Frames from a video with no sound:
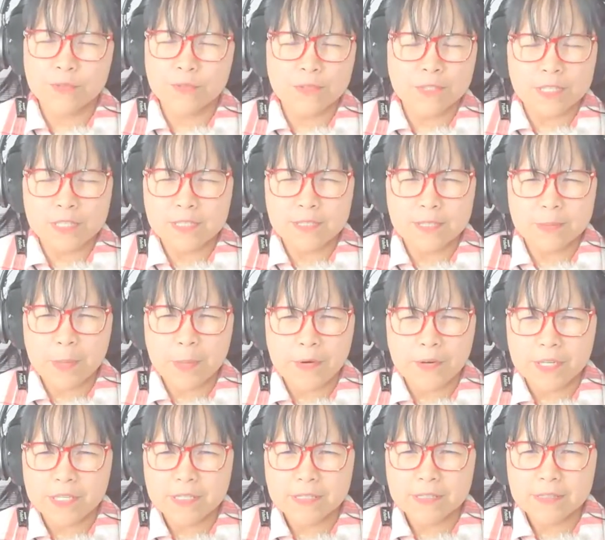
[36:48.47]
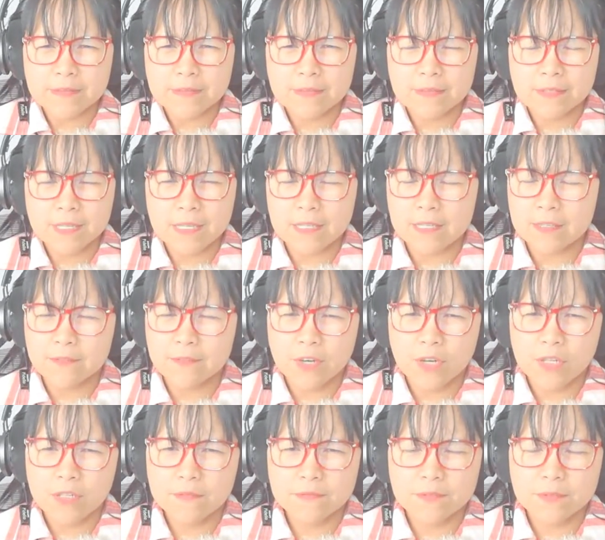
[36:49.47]
does the parent get
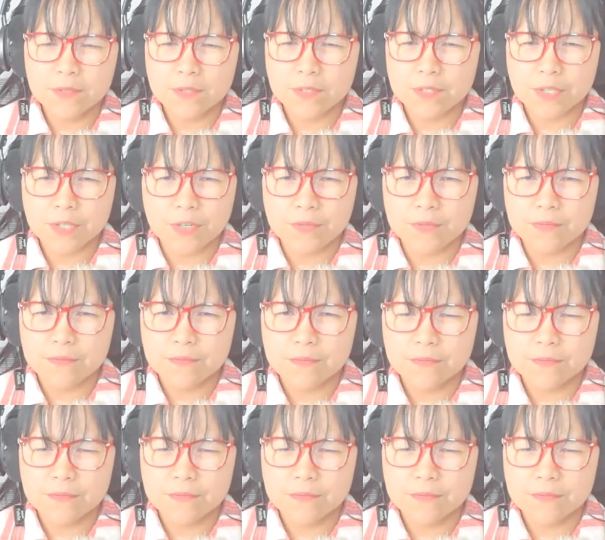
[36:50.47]
involved or no?